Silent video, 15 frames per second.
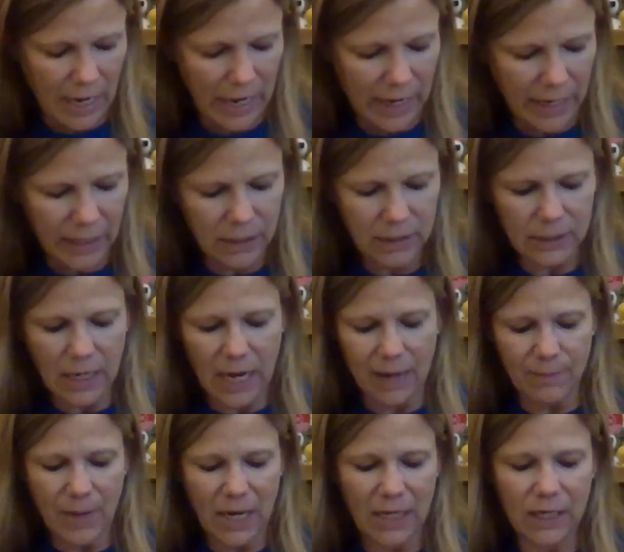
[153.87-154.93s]
And
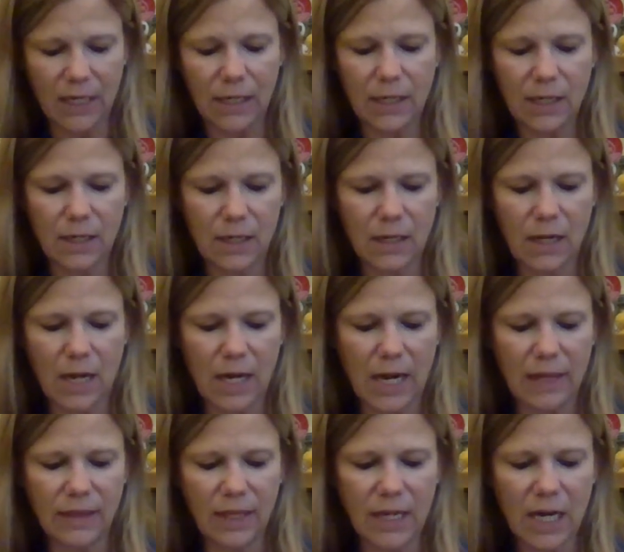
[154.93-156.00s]
I made it and
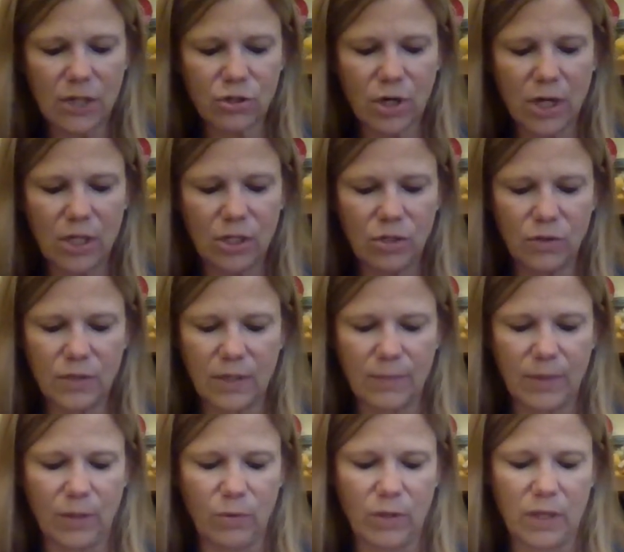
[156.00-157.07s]
I think I tried to do
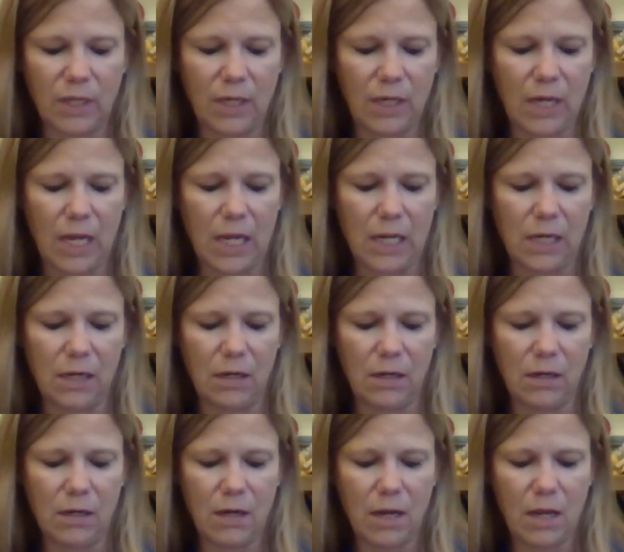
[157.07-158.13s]
something with it
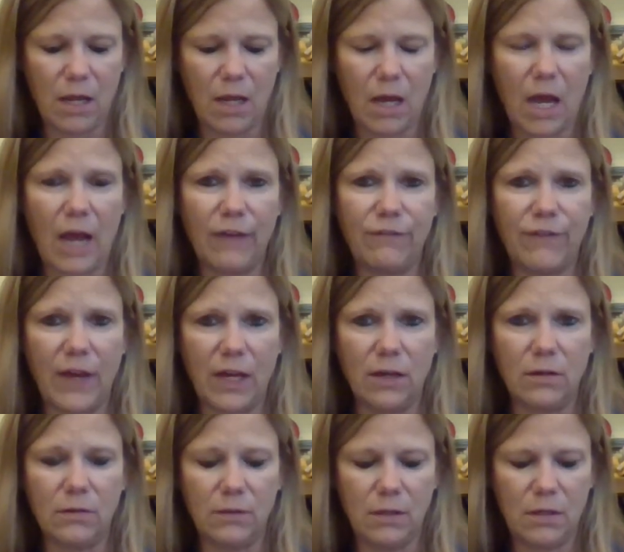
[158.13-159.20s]
and I
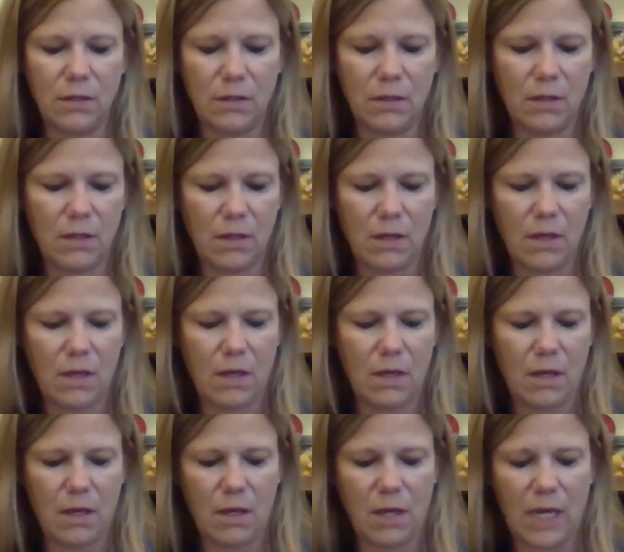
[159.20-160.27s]
failed.
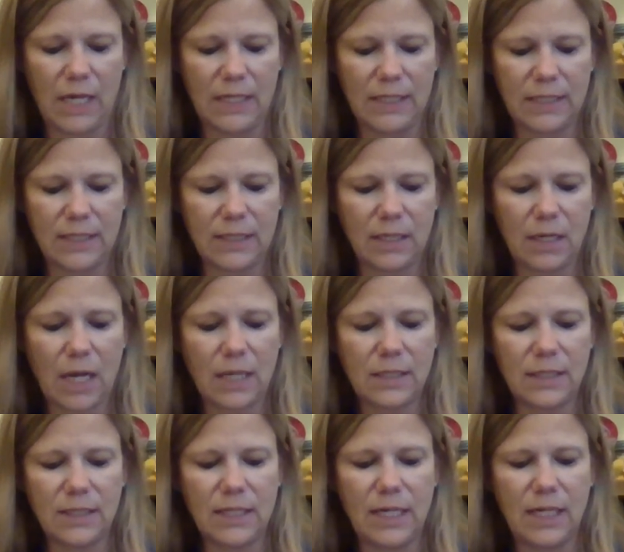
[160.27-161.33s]
And it's
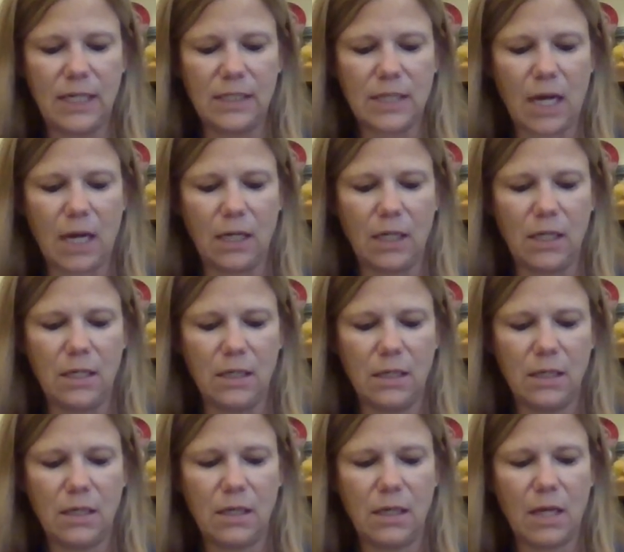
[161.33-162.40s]
nice and teeny tiny.
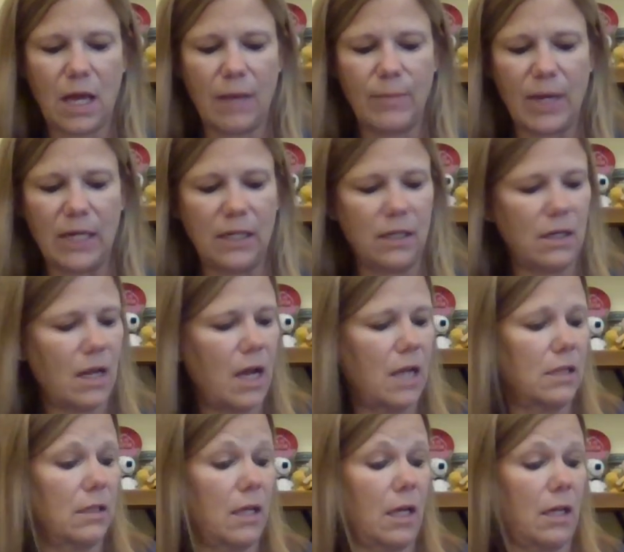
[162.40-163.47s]
I made it
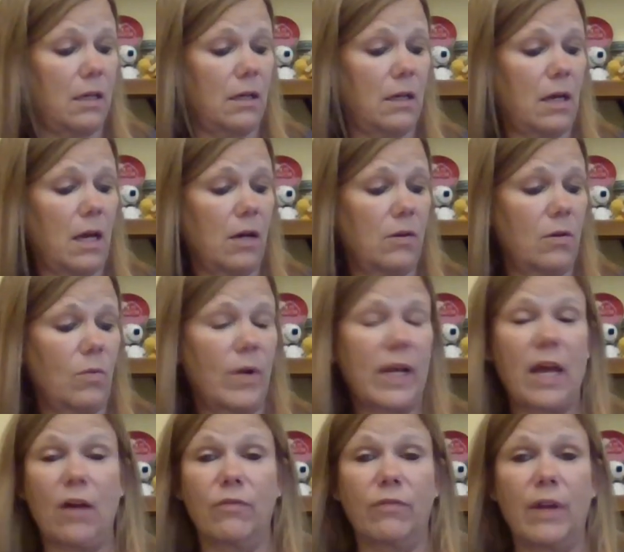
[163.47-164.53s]
on like, I don't know what
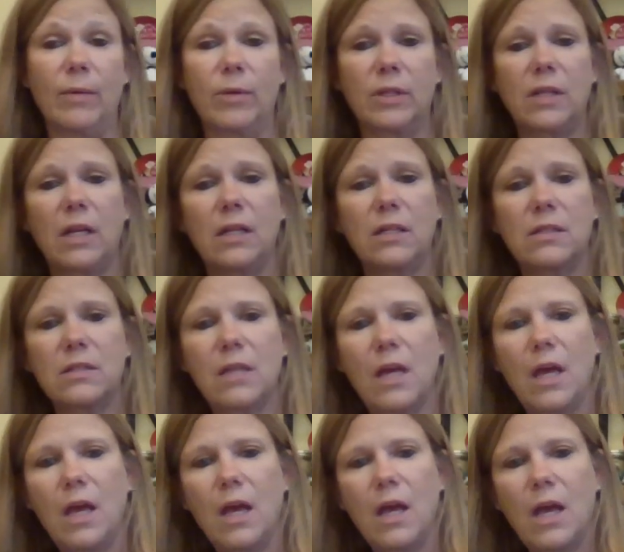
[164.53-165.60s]
count fabric that is.
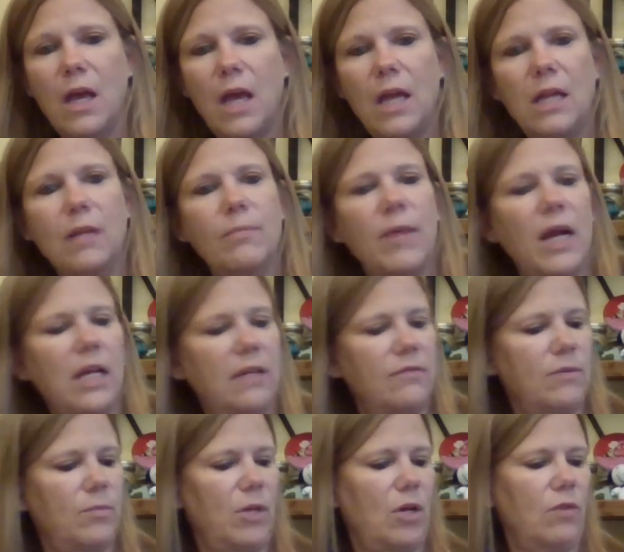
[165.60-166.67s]
And it might
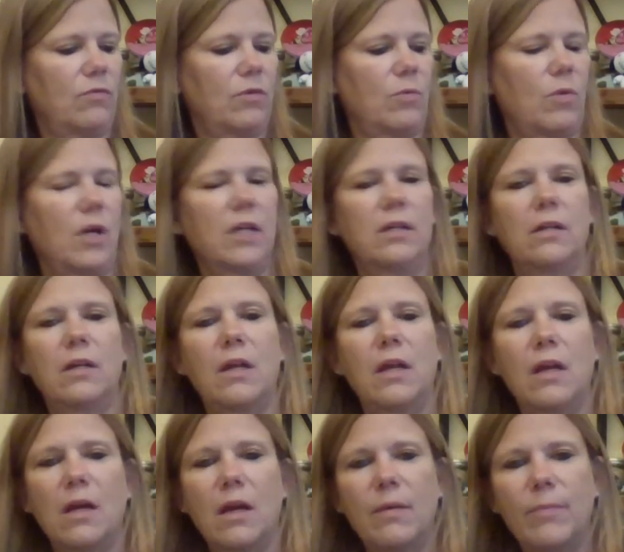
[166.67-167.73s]
even be over one.
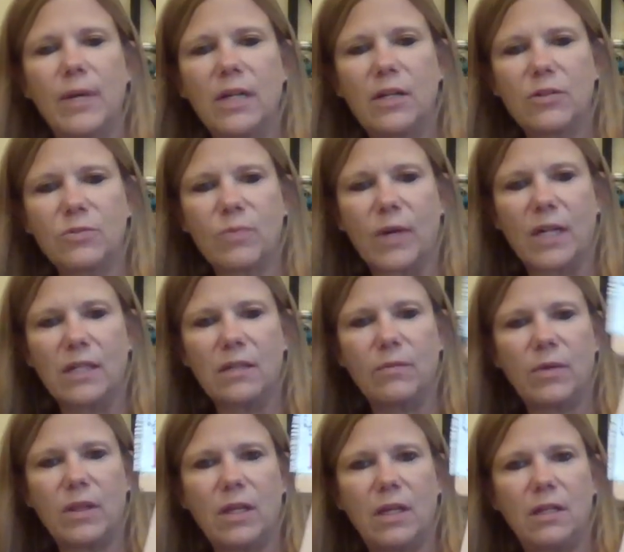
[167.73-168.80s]
But here's what I did
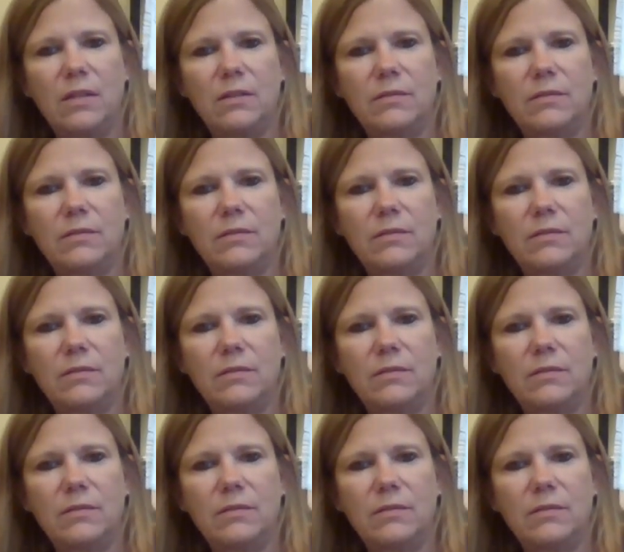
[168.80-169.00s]
with it.